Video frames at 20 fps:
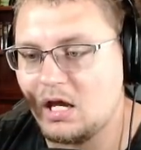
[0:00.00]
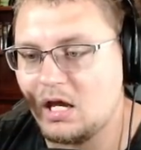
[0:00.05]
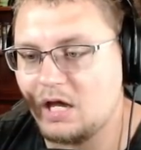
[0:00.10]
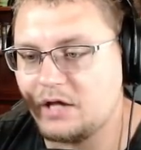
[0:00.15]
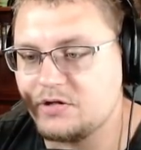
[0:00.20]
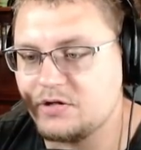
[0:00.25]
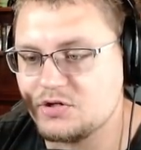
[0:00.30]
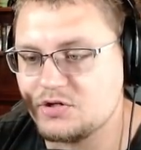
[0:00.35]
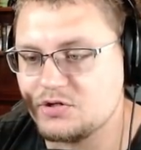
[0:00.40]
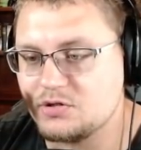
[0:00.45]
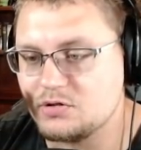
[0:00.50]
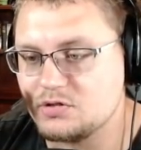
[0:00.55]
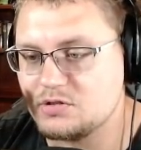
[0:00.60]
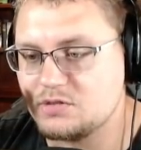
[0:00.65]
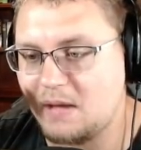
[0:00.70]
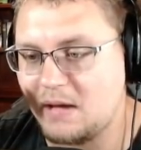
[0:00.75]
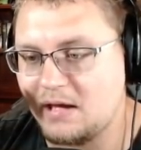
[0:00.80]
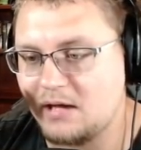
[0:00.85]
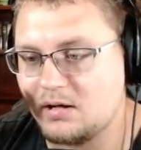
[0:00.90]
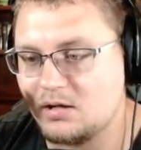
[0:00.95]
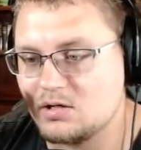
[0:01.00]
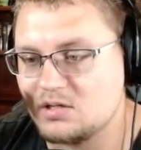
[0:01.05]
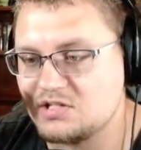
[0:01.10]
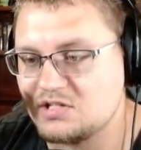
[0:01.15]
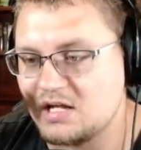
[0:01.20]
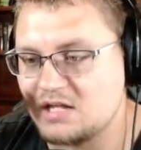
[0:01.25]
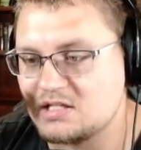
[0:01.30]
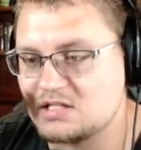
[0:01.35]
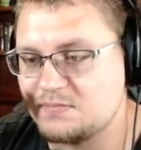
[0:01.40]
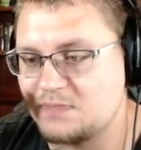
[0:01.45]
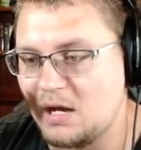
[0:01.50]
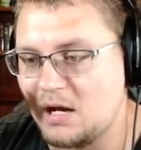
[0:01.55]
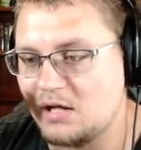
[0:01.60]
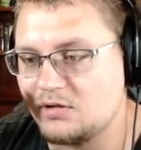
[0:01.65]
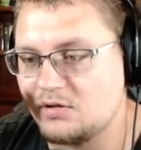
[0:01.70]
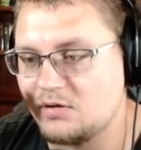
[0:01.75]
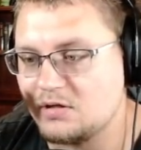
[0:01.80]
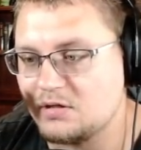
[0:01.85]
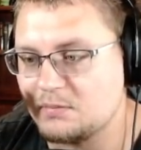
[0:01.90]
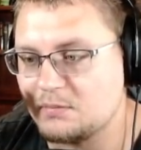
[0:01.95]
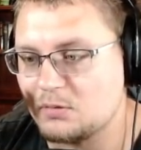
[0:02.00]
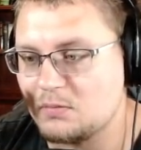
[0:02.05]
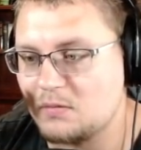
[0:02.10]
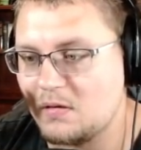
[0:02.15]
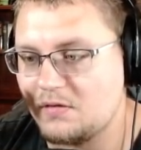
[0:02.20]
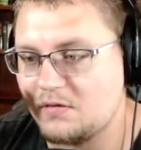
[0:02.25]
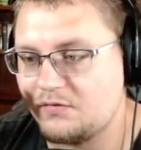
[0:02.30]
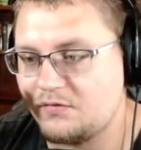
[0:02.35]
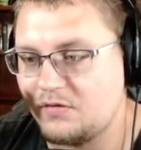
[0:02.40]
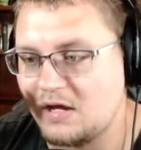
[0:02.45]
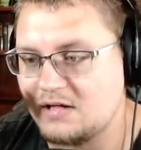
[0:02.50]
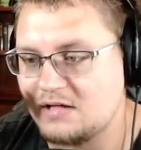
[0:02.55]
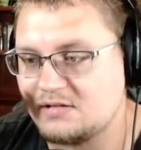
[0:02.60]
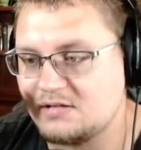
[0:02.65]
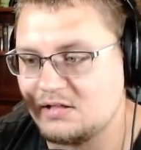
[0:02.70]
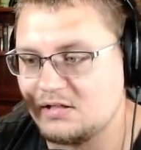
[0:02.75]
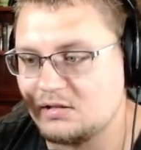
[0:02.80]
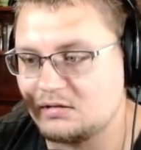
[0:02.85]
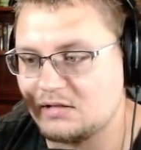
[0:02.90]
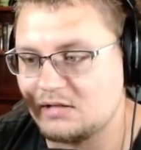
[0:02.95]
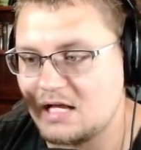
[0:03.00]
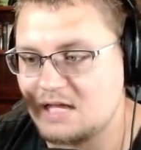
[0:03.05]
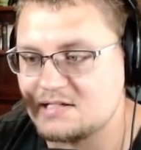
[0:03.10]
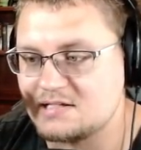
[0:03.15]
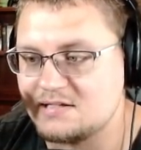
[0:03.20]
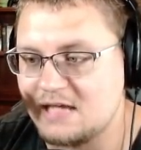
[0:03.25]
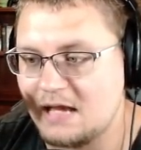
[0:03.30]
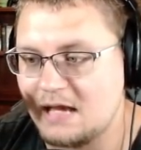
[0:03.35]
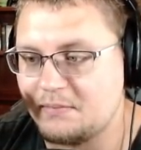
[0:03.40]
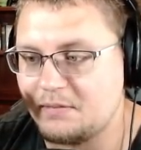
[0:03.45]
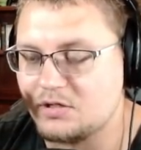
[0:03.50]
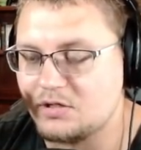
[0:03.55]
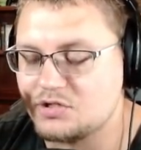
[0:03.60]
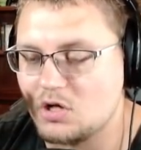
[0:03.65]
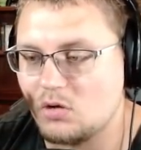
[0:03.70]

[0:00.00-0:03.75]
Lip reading: Additional spiders that spawn during the Broodmother fight deal less damage.